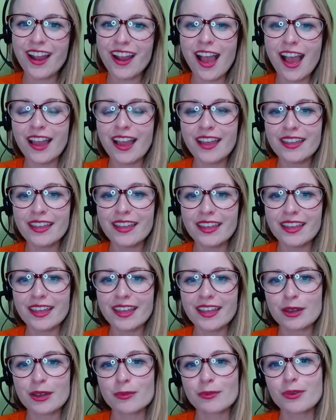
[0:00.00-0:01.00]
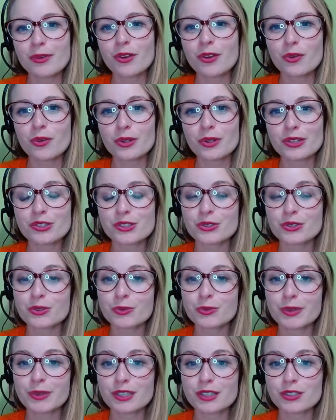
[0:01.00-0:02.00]
I am going to
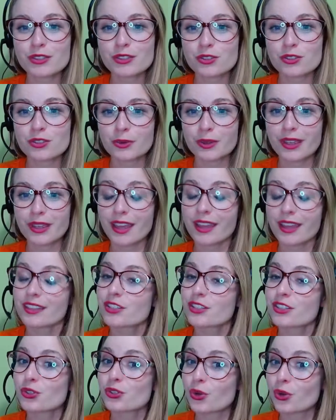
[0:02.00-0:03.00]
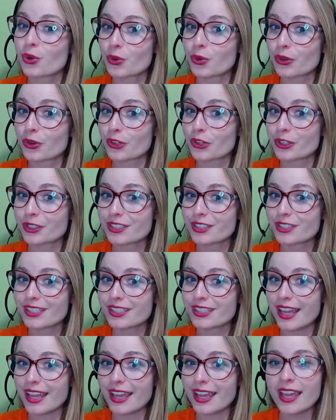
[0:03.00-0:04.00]
be doing a tutorial
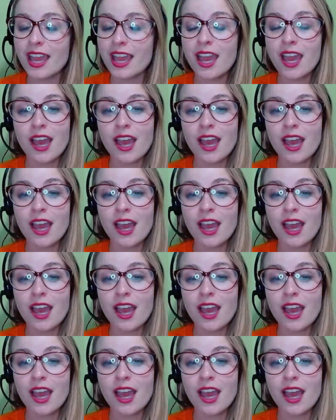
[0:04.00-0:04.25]
today